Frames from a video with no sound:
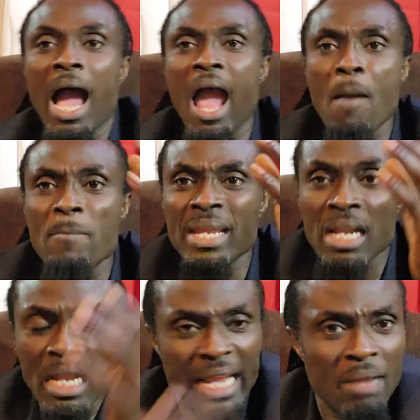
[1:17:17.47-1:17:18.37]
I have
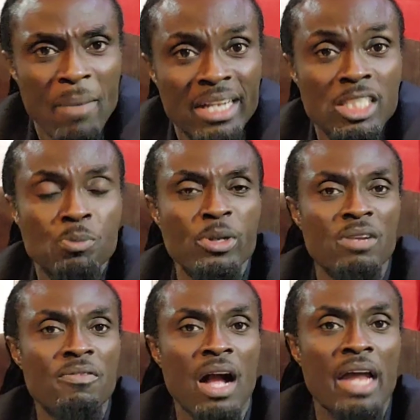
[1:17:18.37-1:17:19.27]
been led by the Spirit
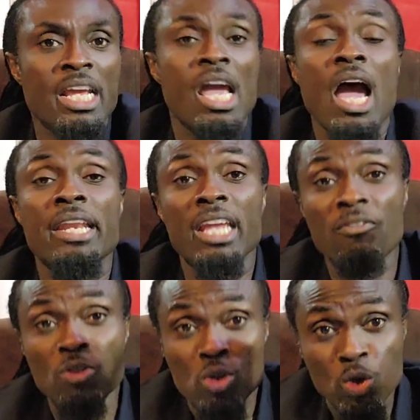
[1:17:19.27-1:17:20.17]
of God. And if
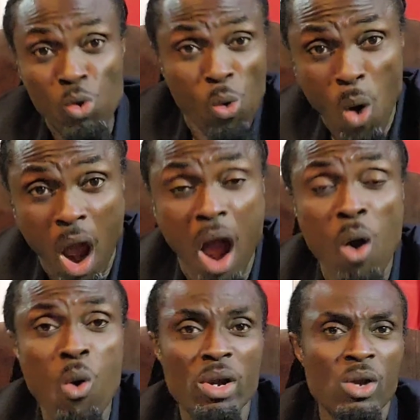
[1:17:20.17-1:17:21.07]
you are
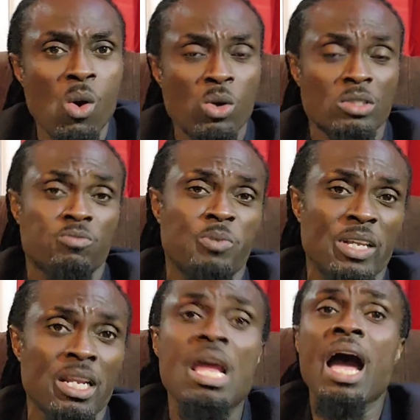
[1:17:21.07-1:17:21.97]
Holy Ghost
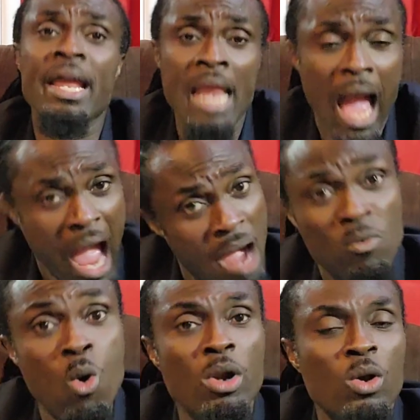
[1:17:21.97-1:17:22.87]
filled and I'm
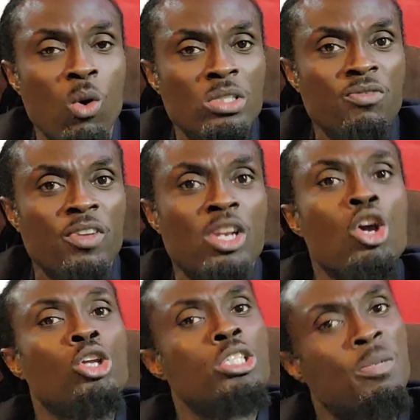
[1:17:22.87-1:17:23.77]
Holy Ghost filled,
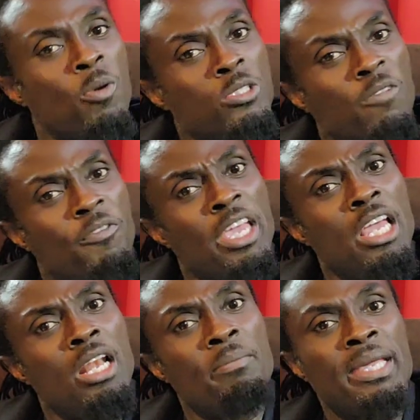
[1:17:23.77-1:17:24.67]
you're supposed to
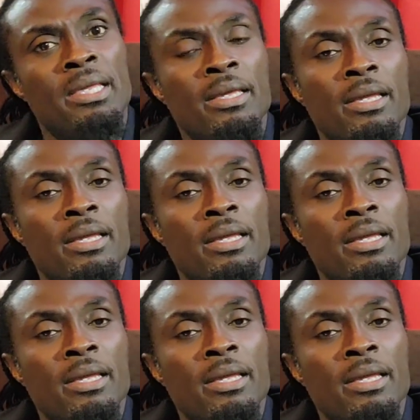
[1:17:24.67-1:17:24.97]
feel me.